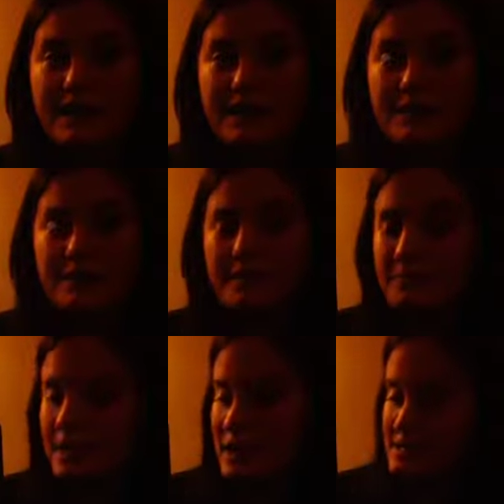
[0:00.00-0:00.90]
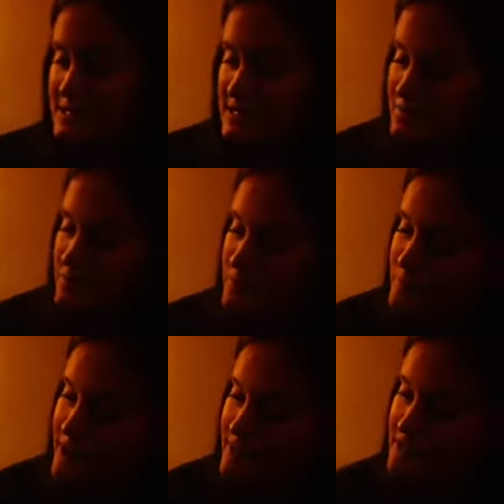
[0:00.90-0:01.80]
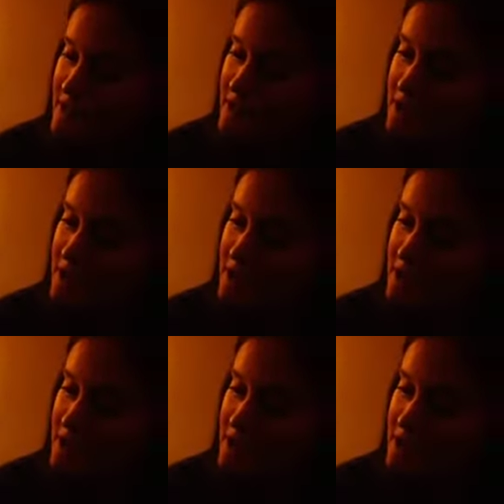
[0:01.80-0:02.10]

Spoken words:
and positive method.